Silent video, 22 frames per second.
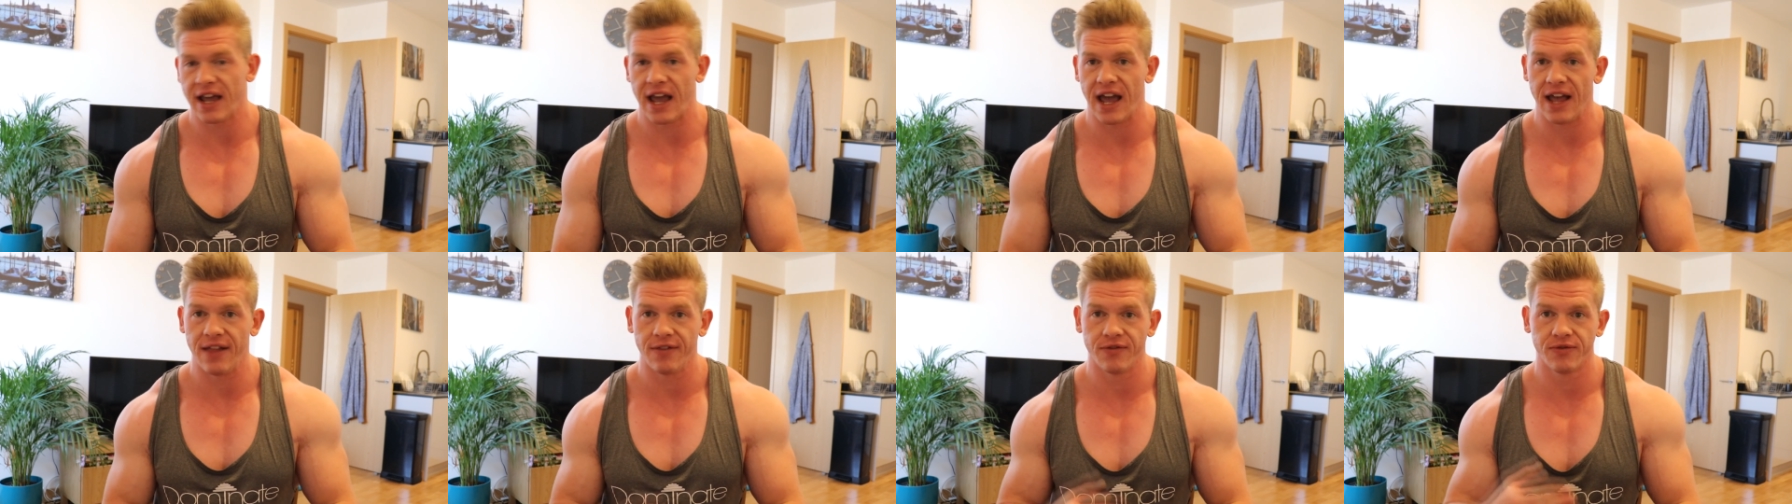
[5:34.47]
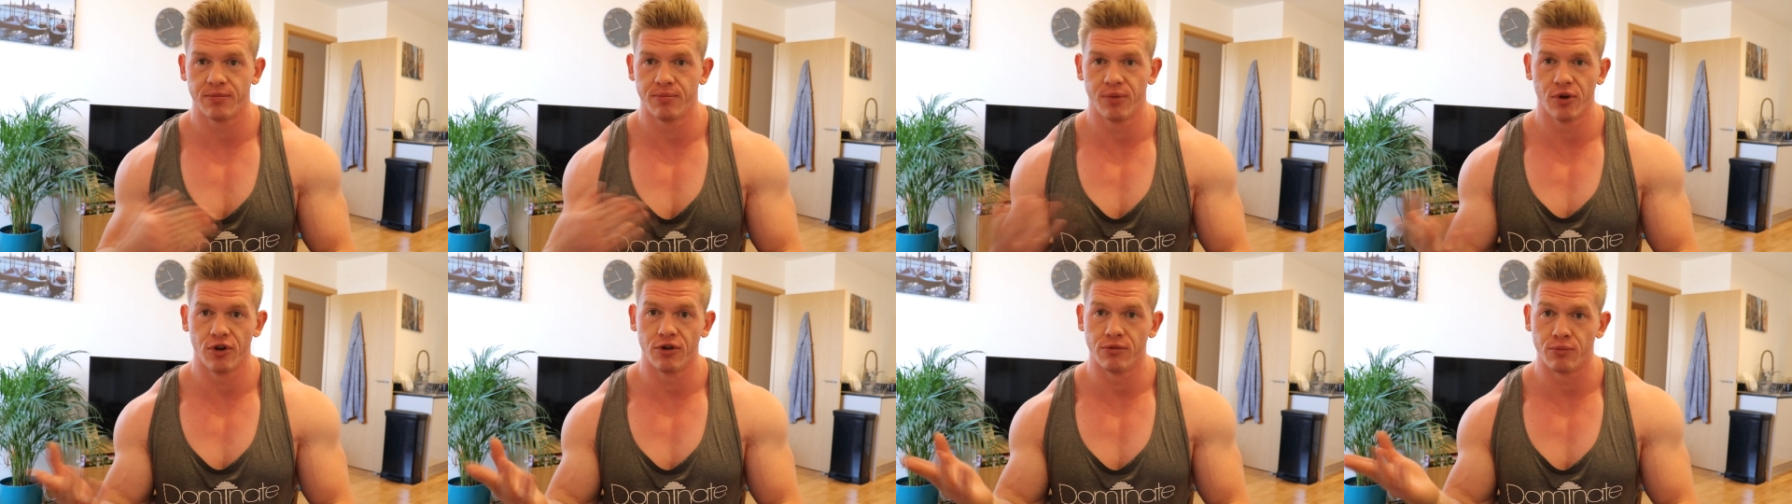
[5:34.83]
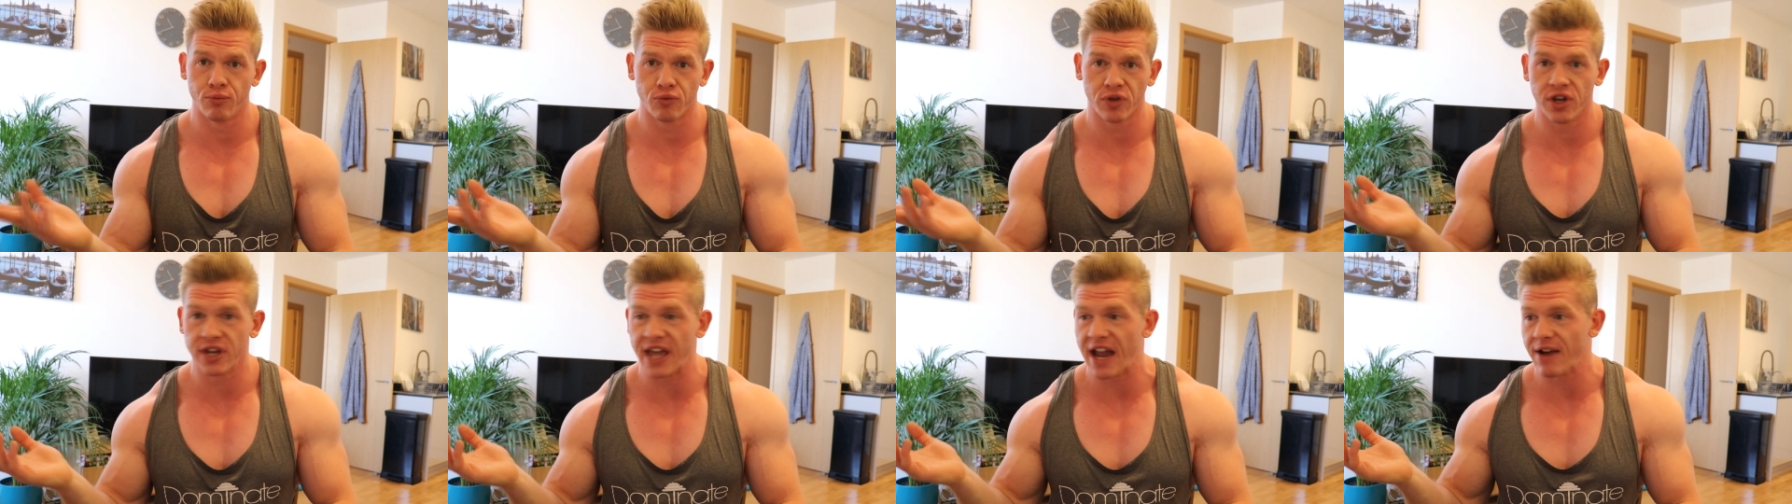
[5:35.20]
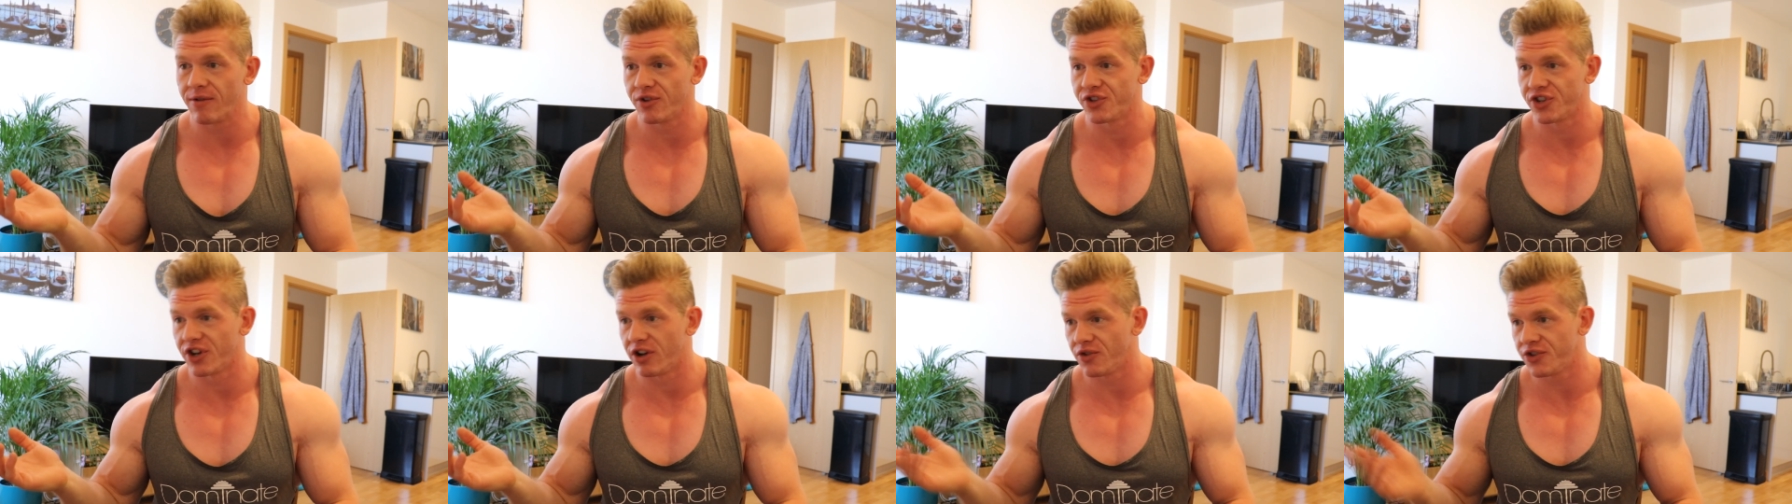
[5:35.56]
and boom, you get
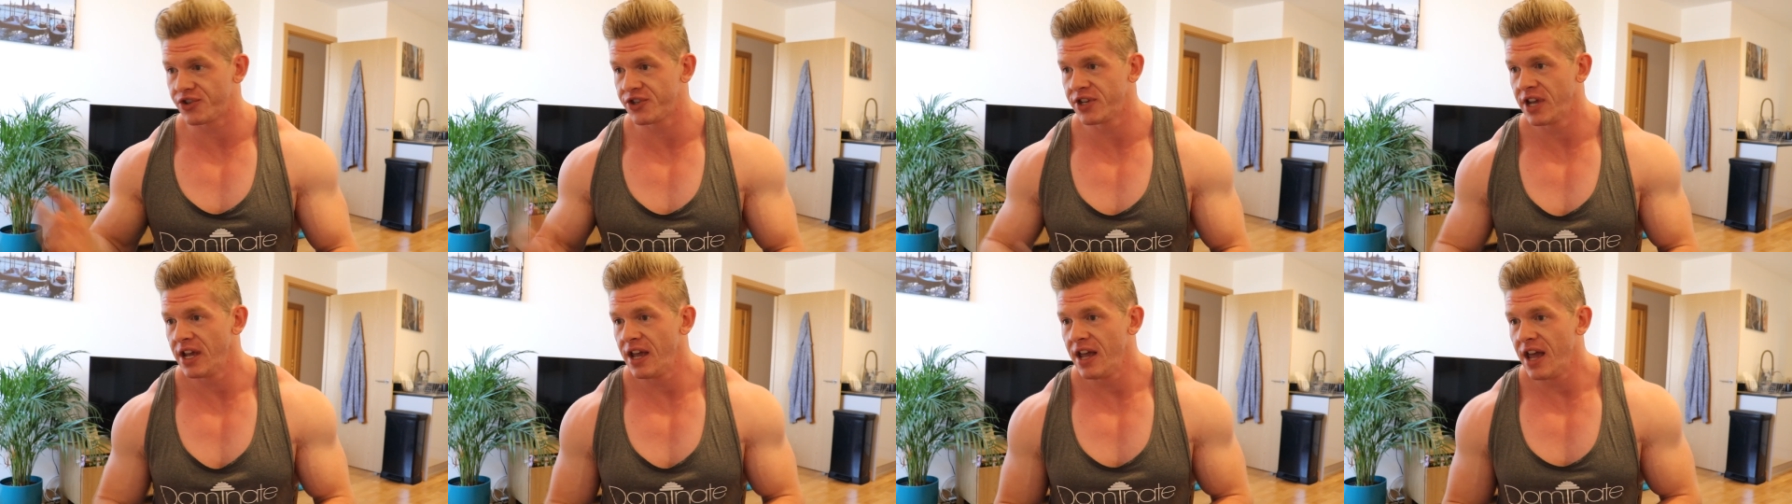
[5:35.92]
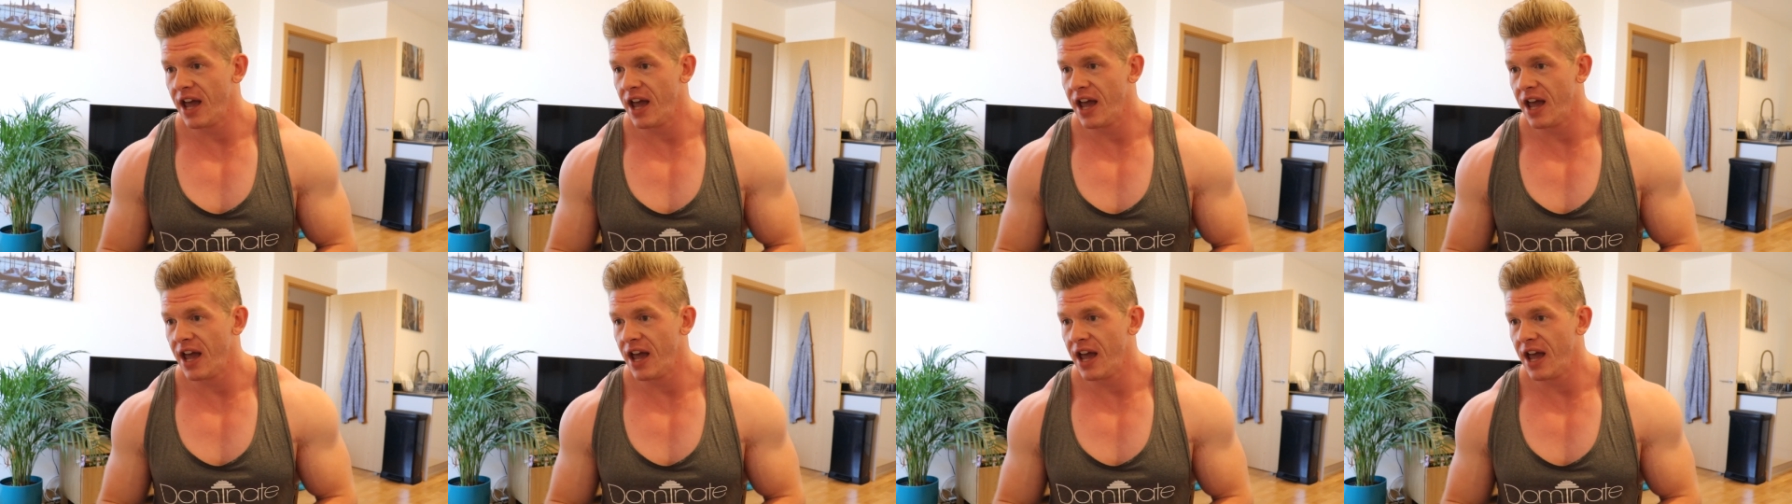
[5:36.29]
results.